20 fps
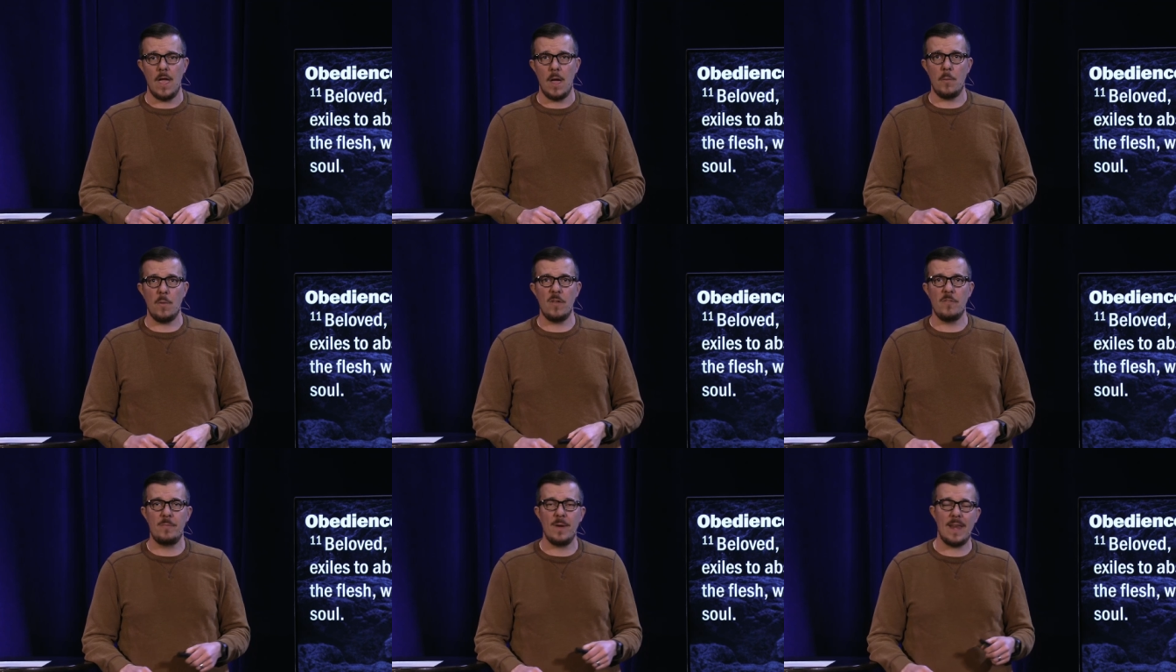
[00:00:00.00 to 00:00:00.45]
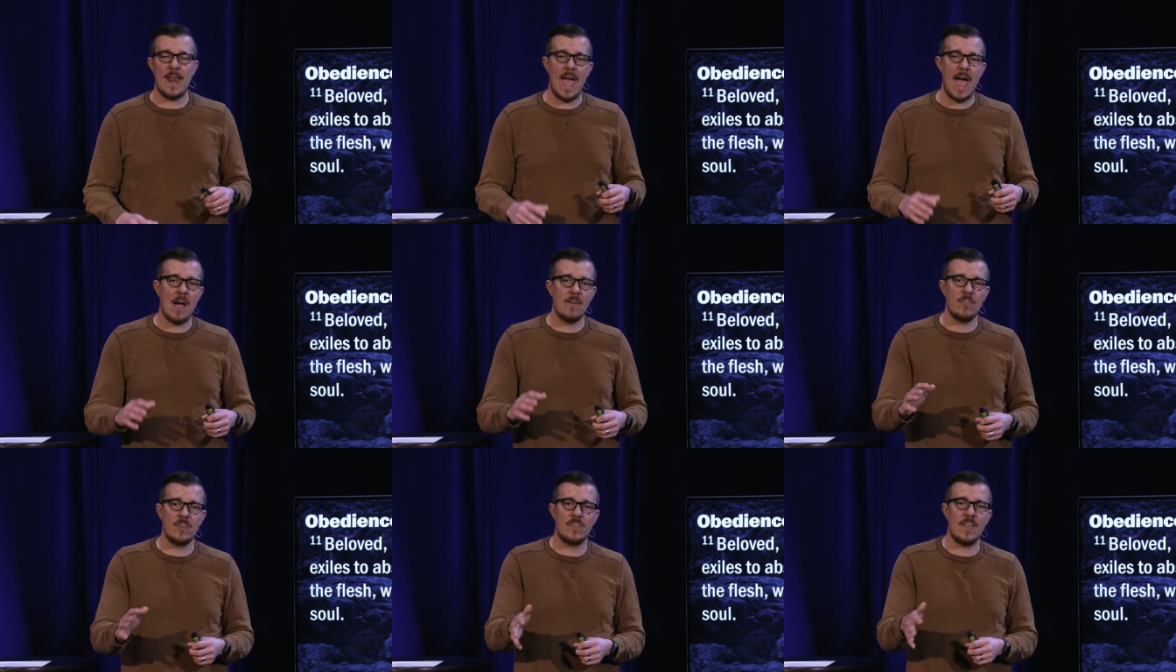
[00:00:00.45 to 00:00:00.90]
And we've been
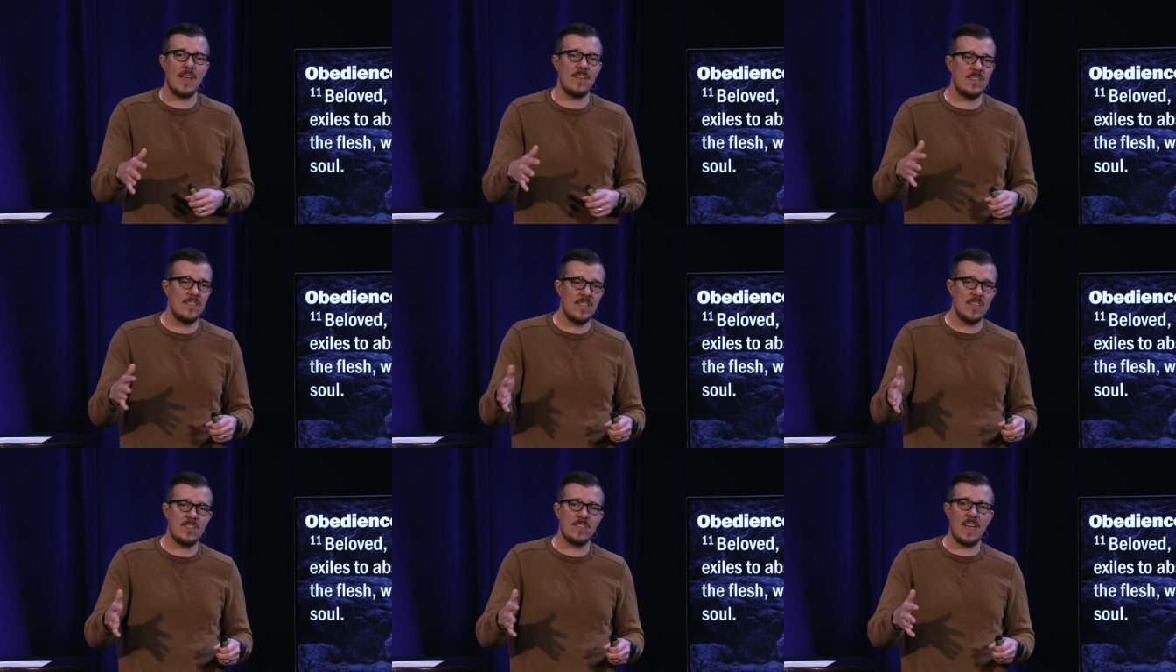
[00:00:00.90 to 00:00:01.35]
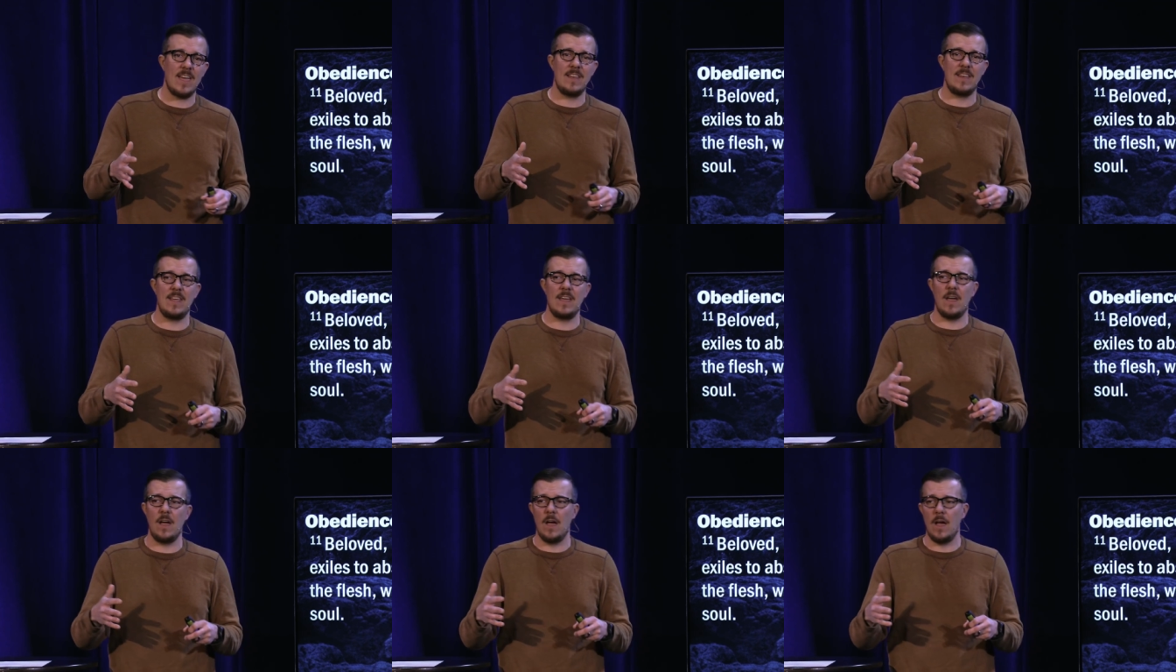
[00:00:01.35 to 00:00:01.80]
advertising this
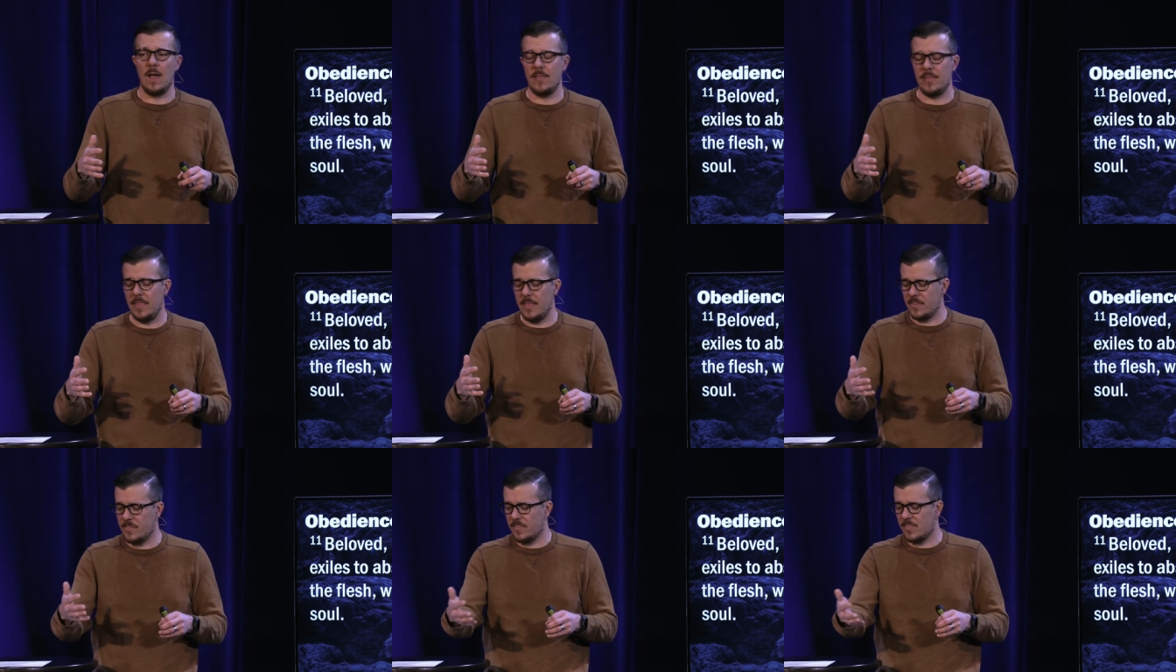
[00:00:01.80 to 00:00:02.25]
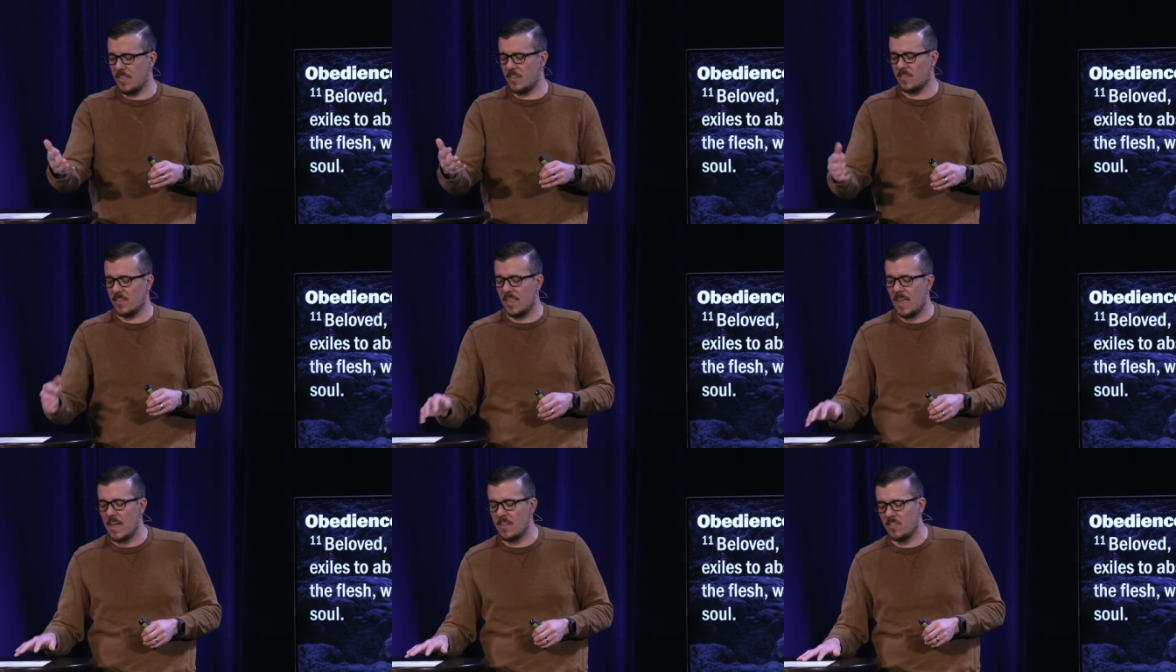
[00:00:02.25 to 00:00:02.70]
idea, uh, this,
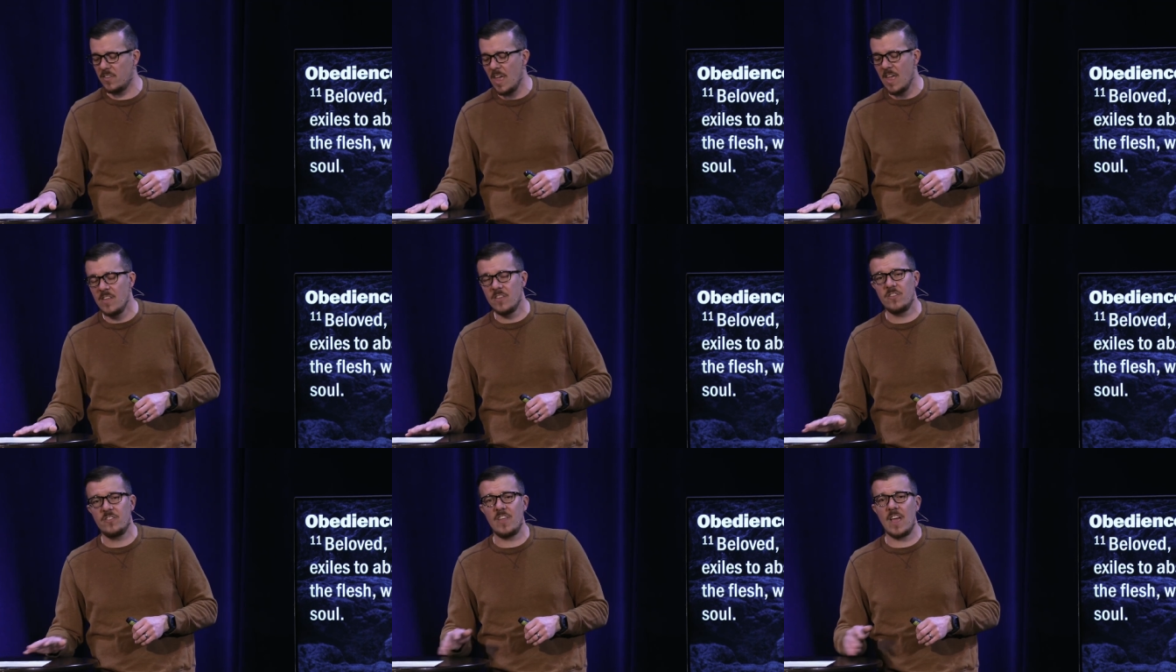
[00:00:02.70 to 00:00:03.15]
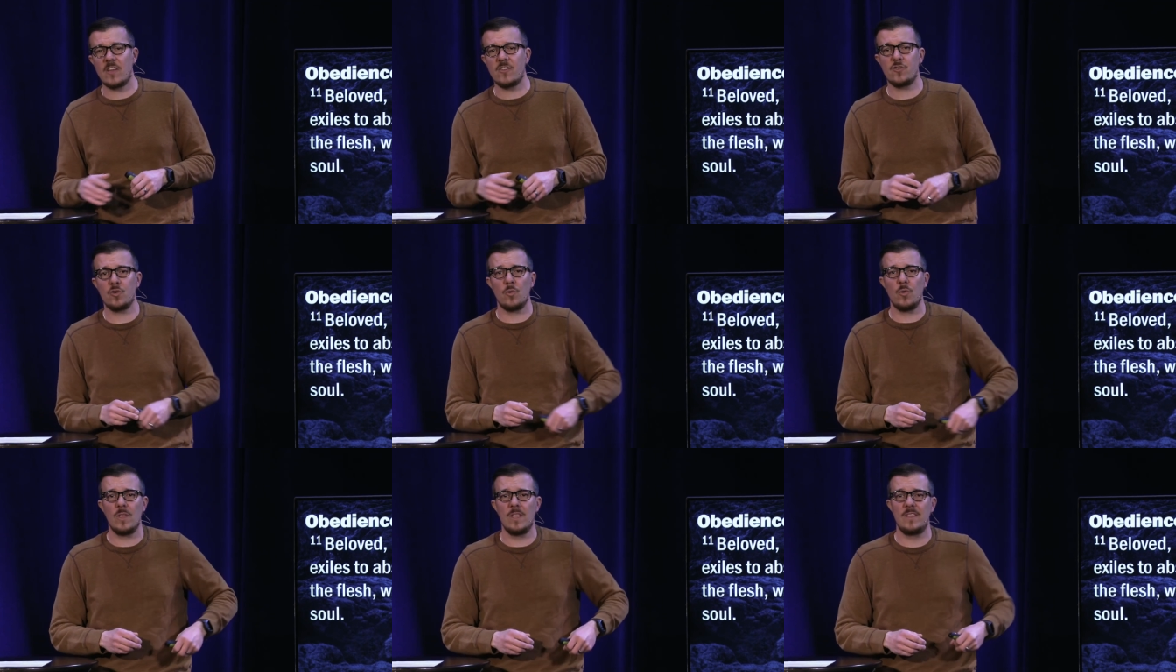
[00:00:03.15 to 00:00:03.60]
this class,
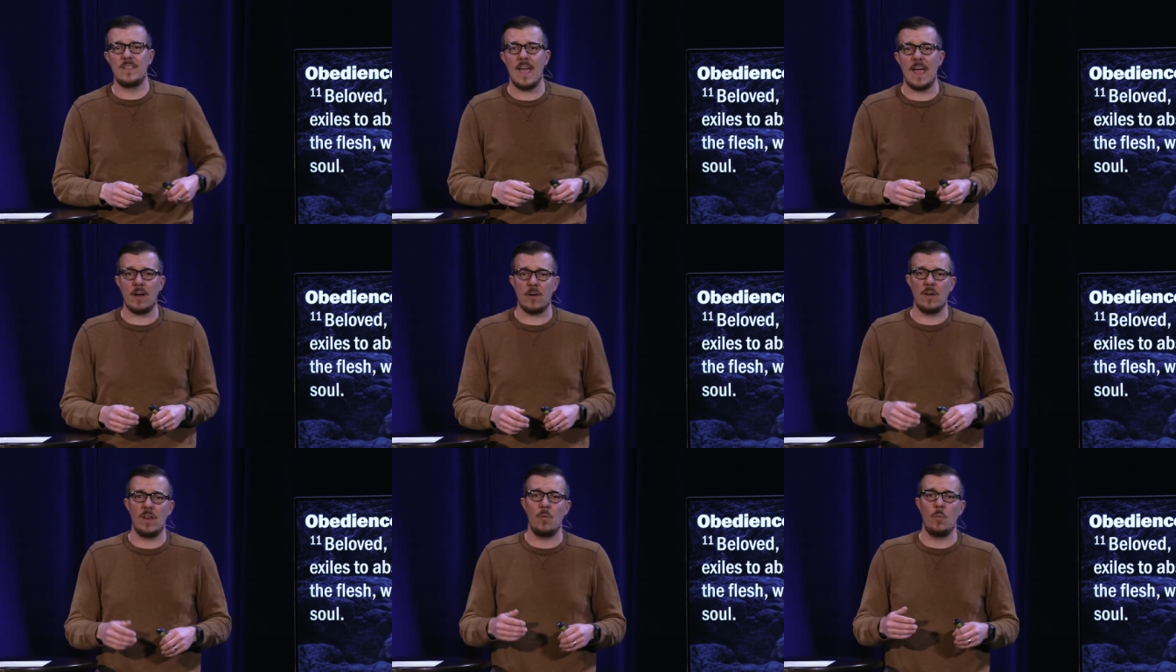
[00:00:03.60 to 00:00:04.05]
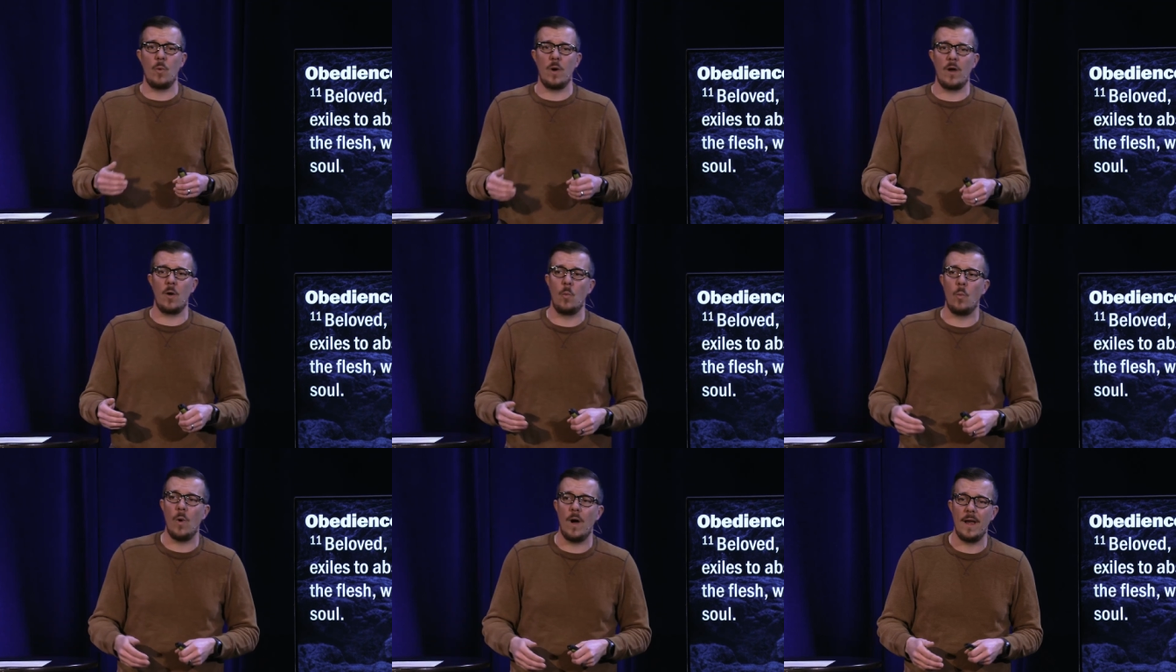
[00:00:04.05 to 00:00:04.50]
Sexual Integrity
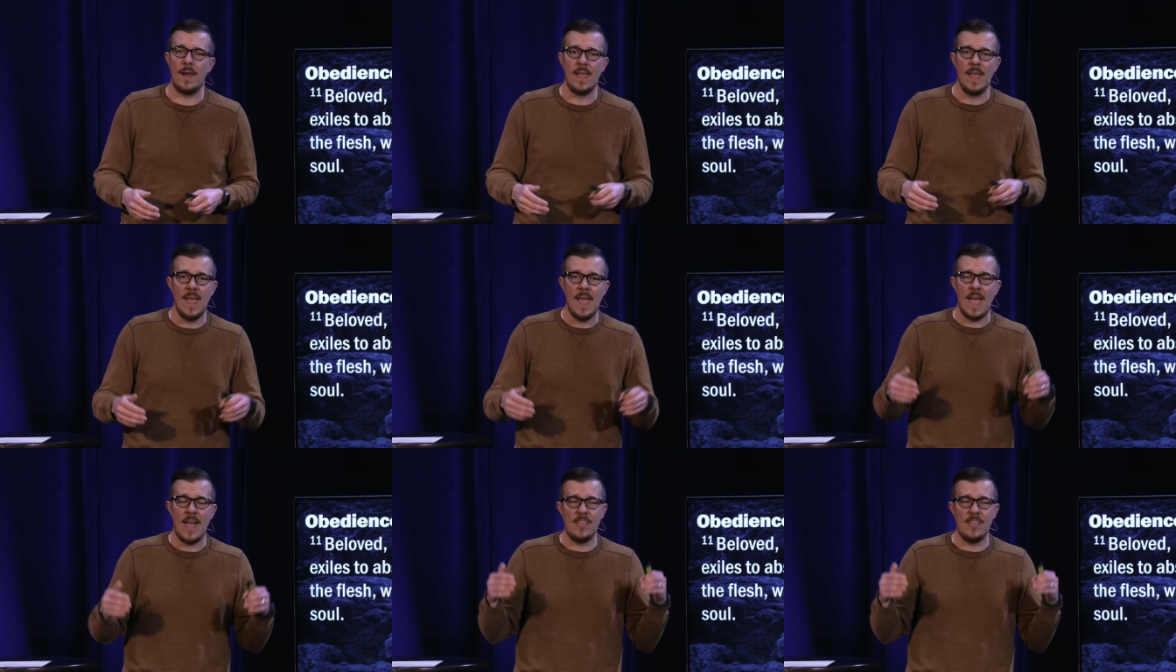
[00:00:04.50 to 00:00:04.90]
101.